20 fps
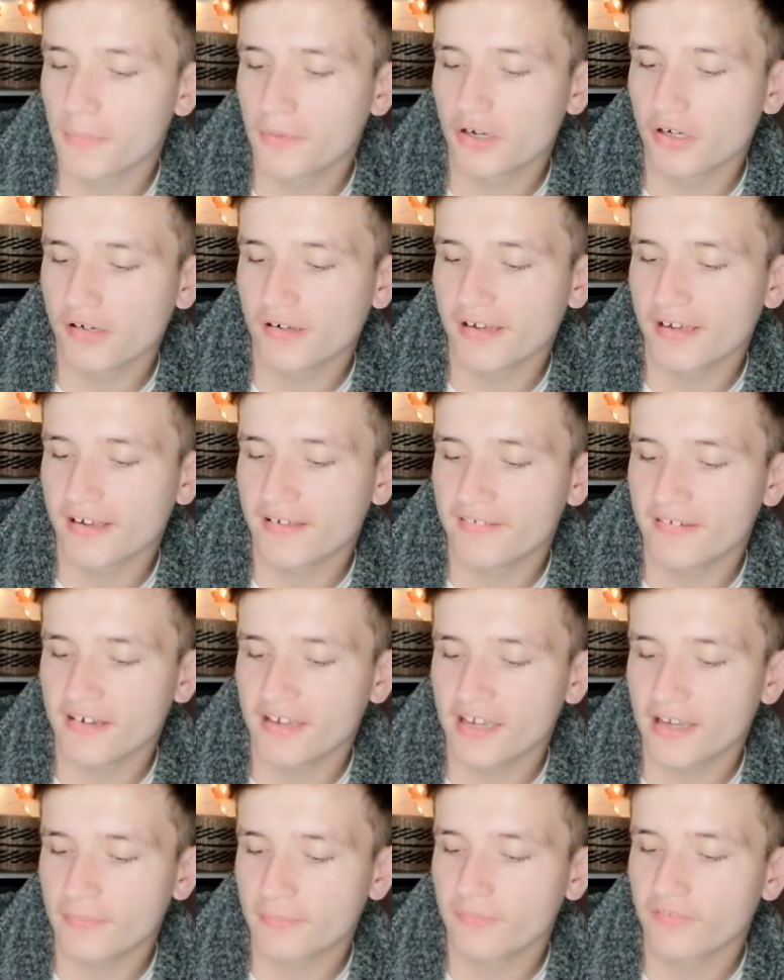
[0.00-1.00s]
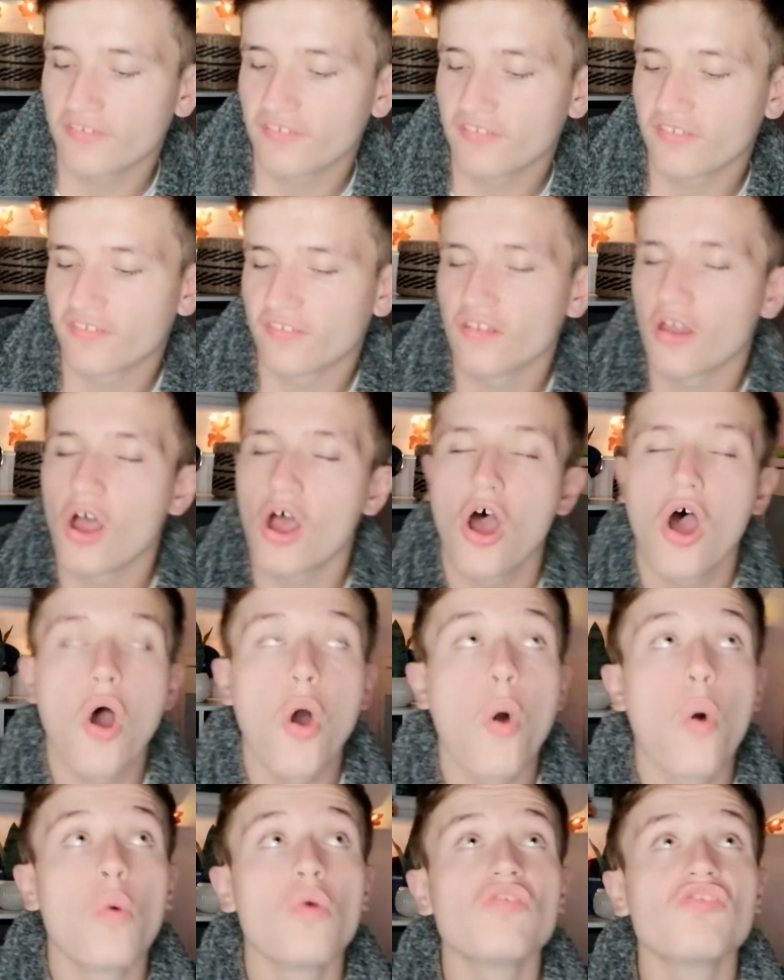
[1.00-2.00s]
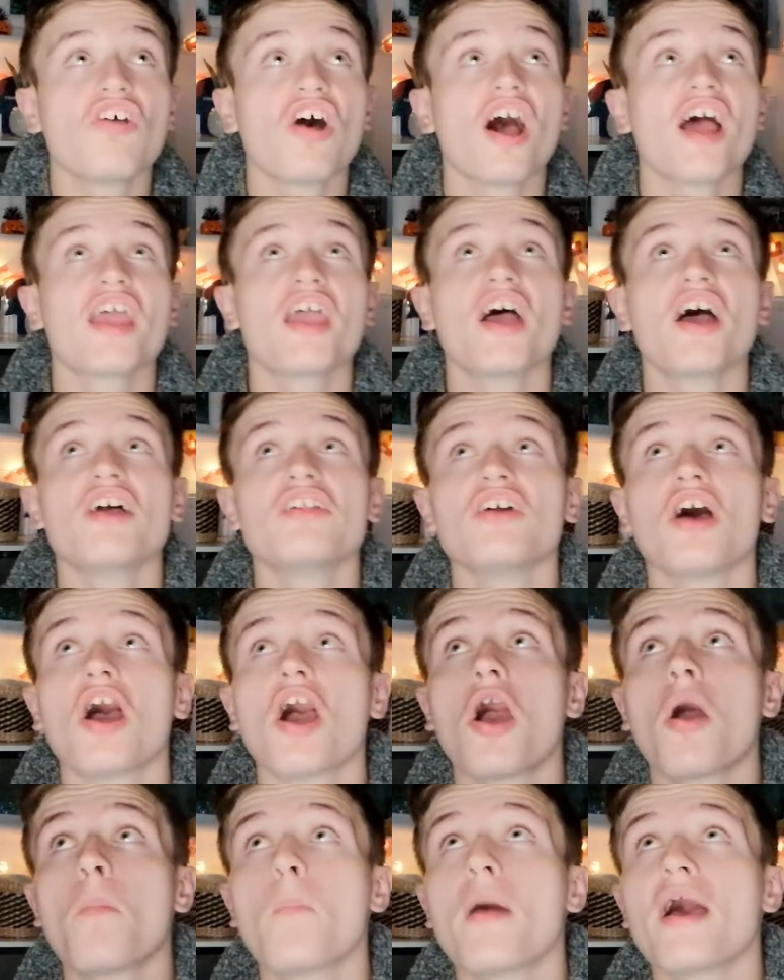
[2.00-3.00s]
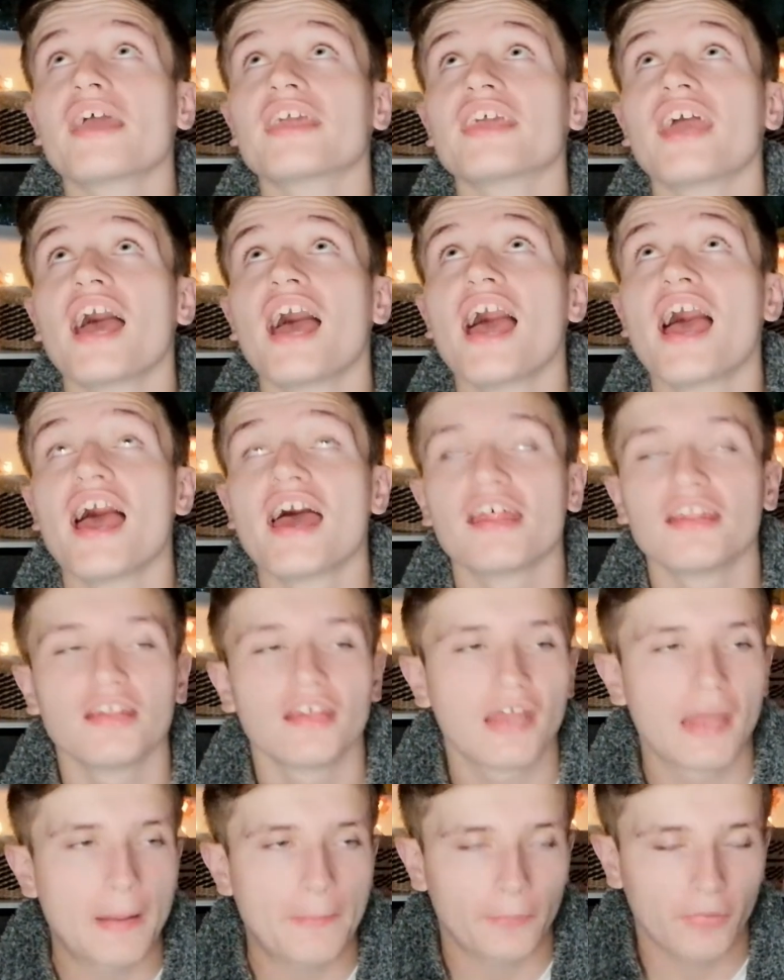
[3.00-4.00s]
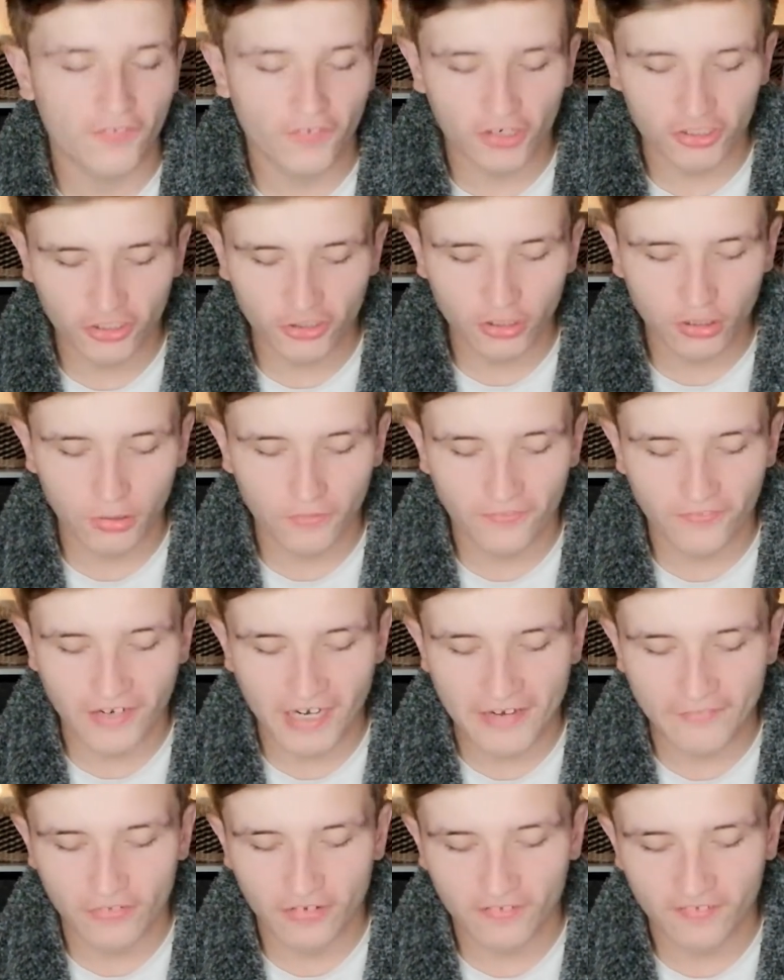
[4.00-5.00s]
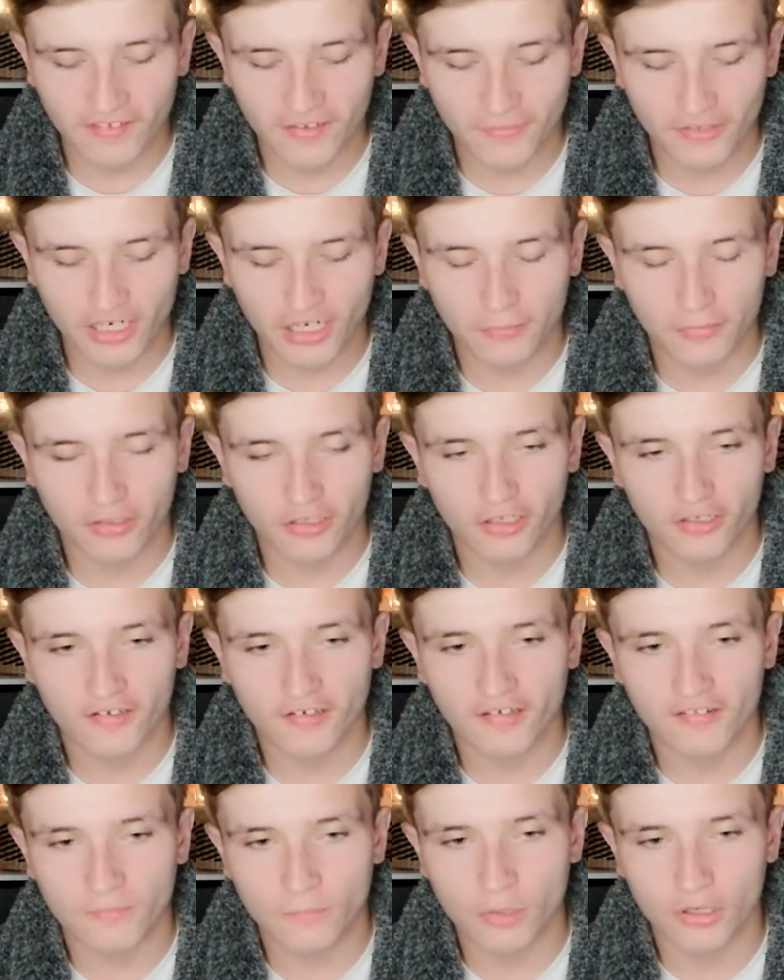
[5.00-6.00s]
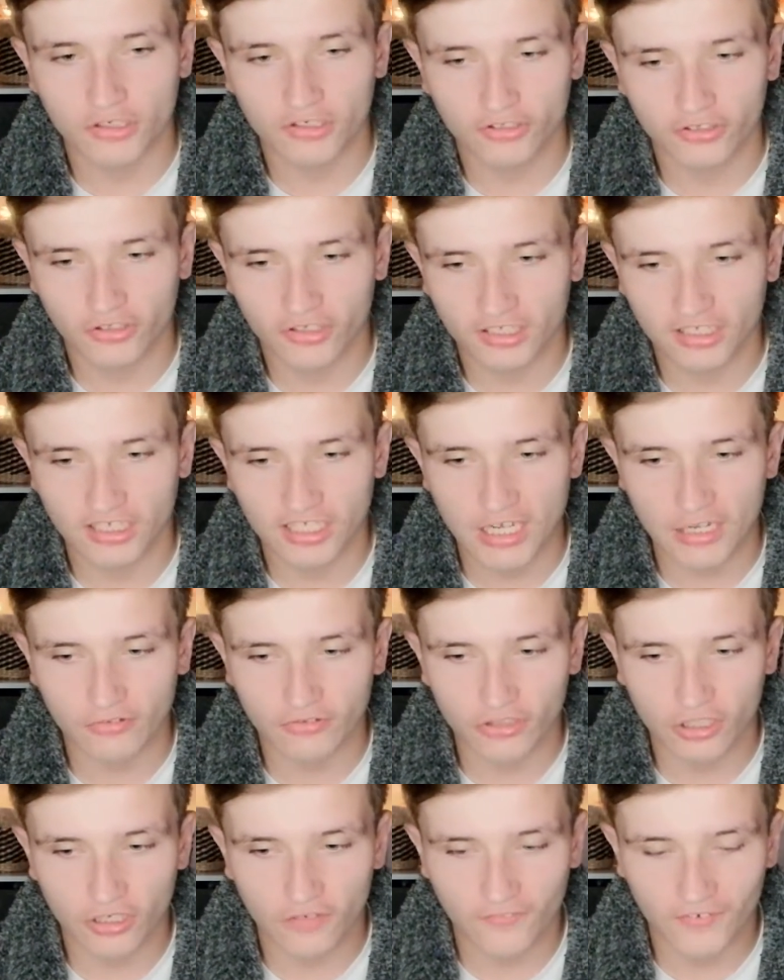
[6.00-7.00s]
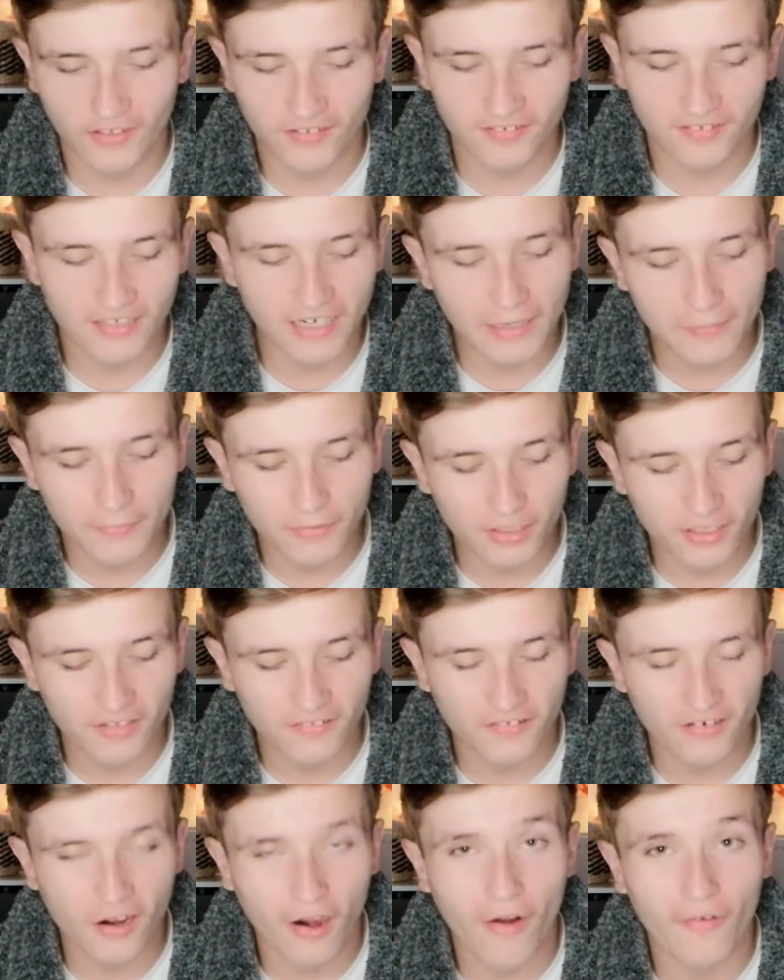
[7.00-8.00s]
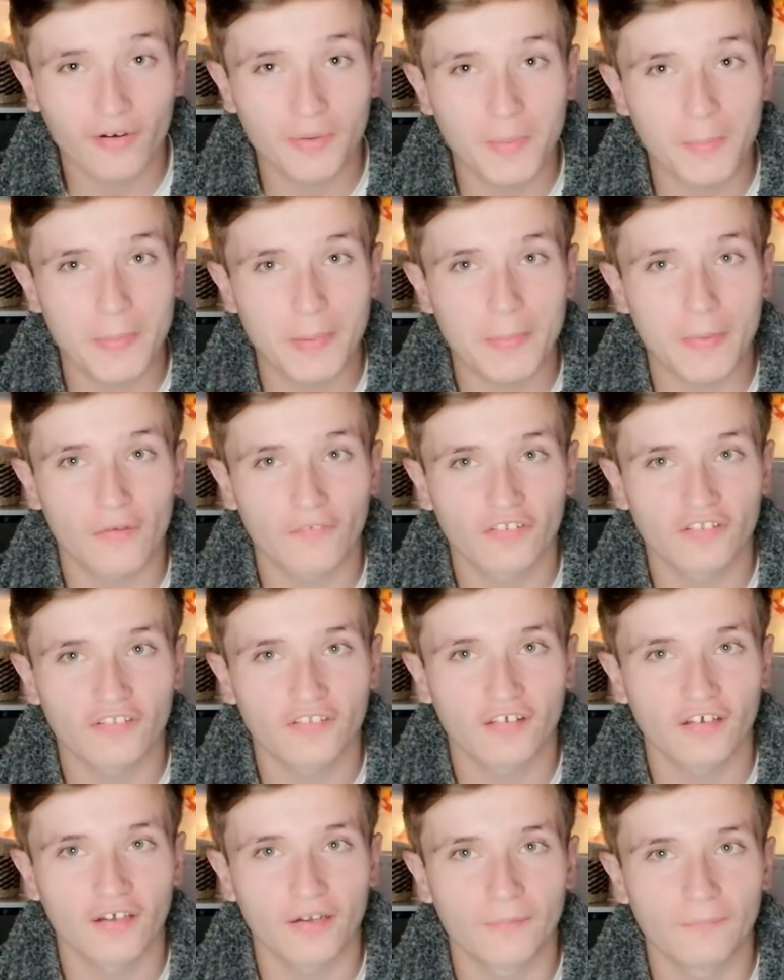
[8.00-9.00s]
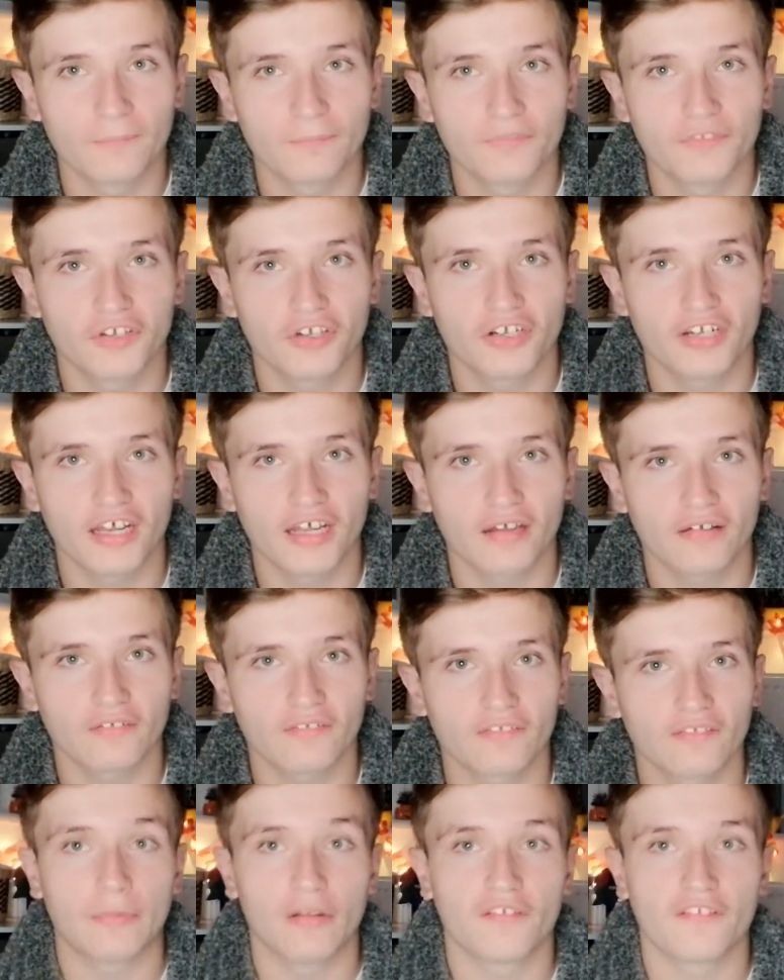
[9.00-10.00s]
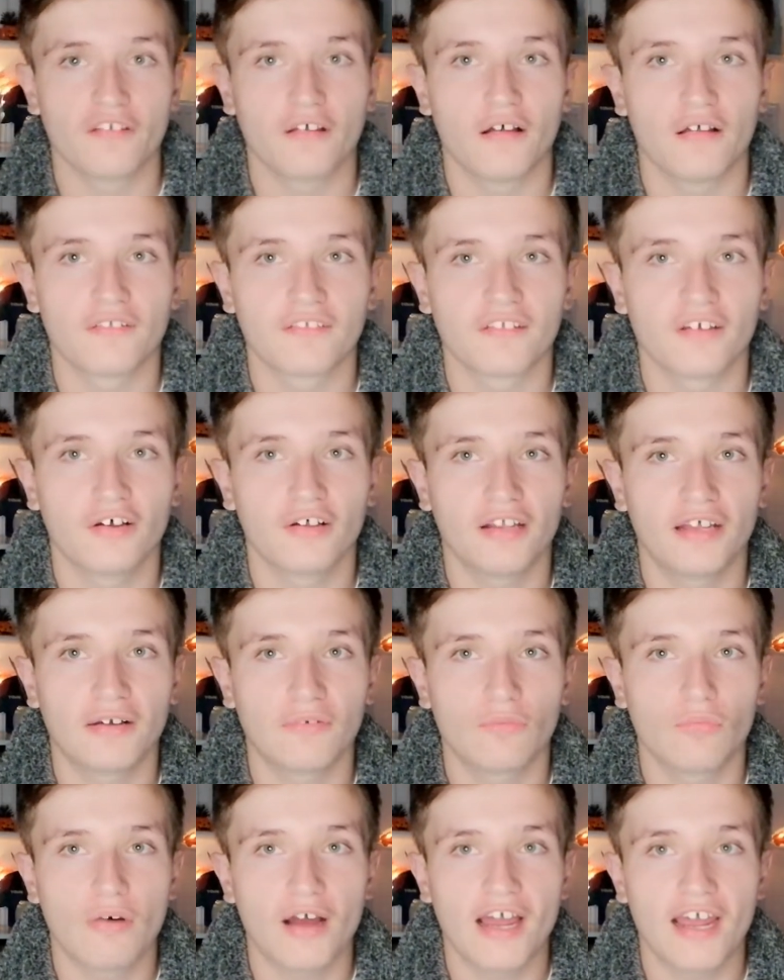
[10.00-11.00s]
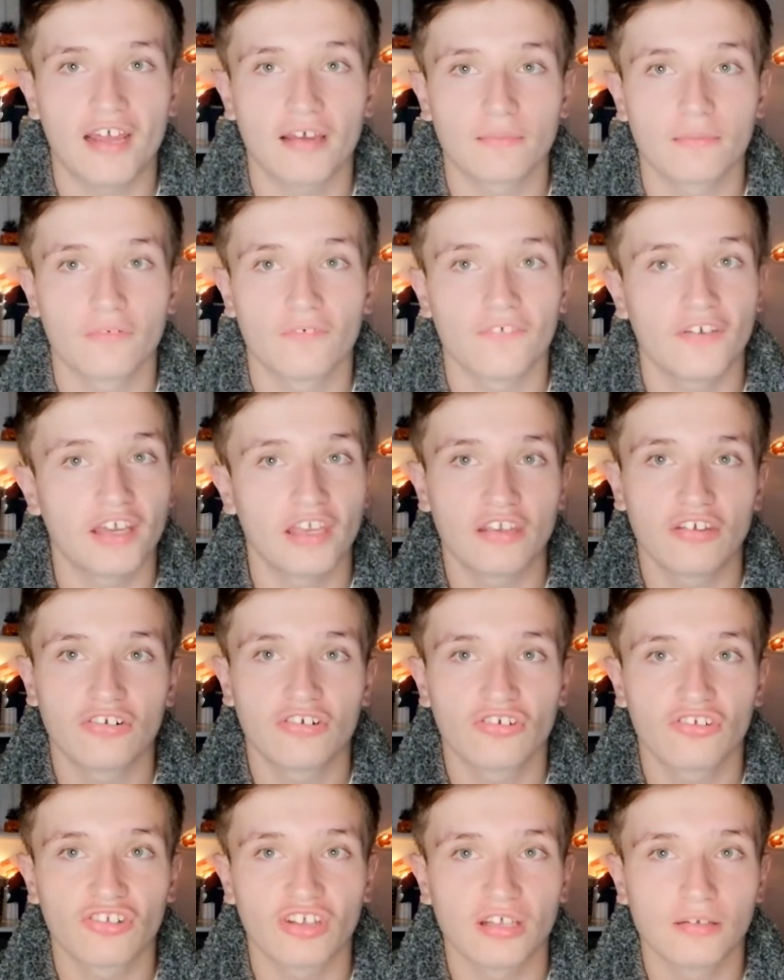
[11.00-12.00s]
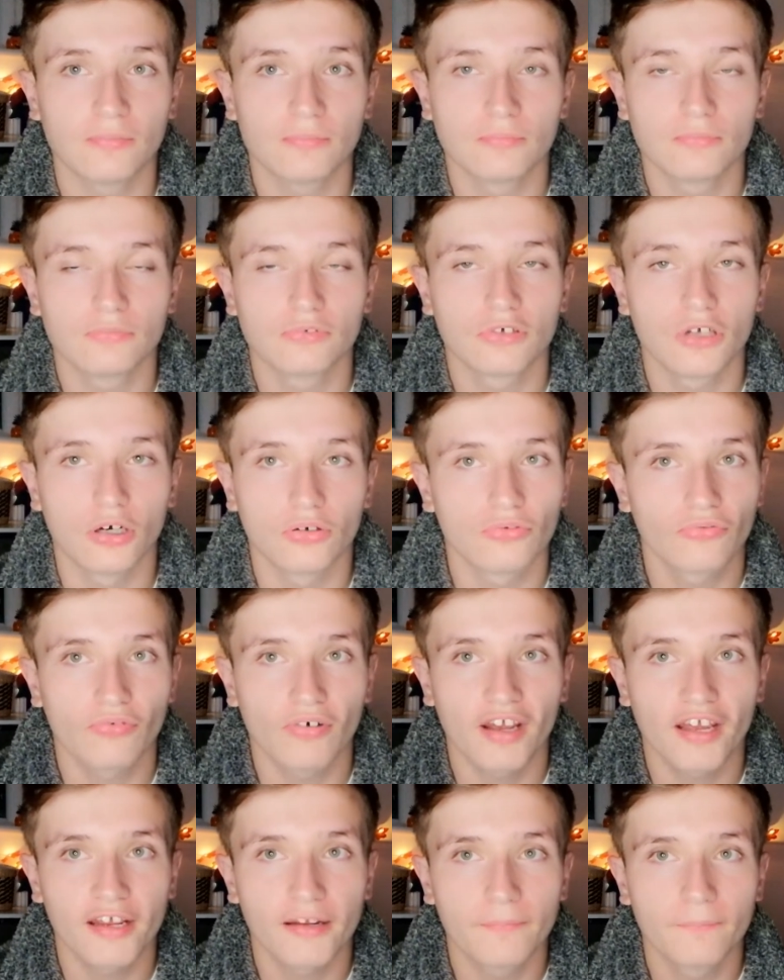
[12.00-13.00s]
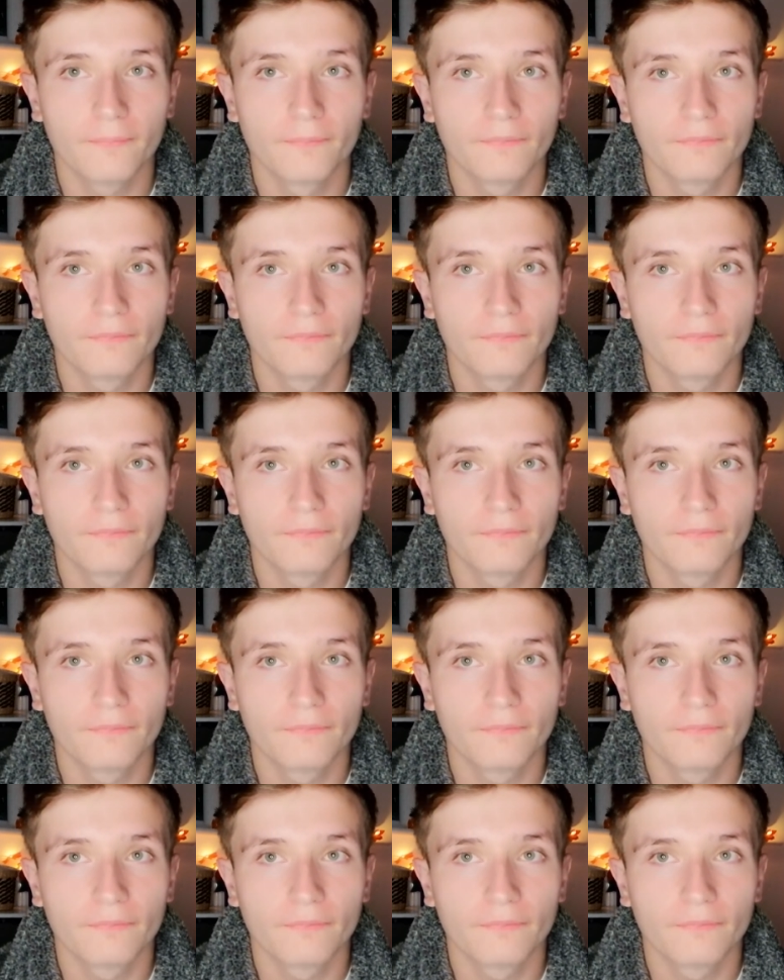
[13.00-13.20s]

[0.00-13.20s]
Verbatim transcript: my god guys, like I'm so tired, I'm lingered. But I thought I'd do a little favourites here and now because I'm not going to do the cloud dough thing tonight because I can't really be bothered to do that. Plus also like why is my face just like gone grey?